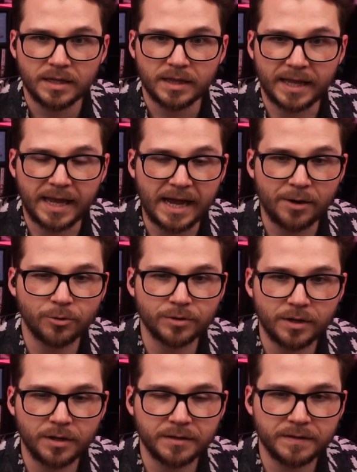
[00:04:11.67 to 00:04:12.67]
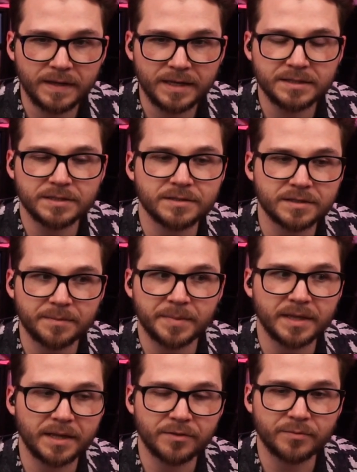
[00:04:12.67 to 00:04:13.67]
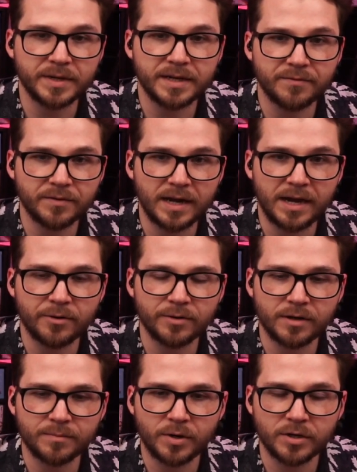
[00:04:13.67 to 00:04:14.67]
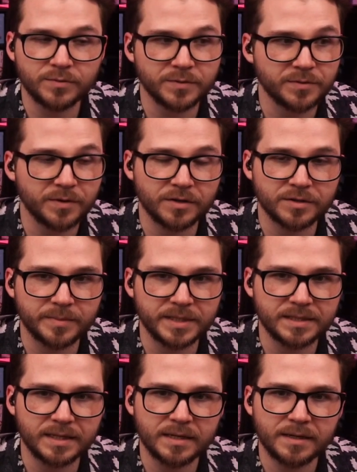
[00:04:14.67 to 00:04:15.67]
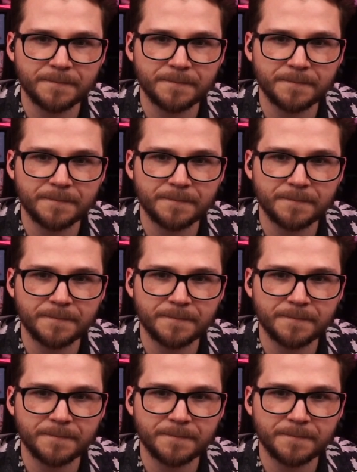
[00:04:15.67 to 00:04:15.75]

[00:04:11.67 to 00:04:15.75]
like hour long things, and it's going to be like three different hour long parts, which would also be sick.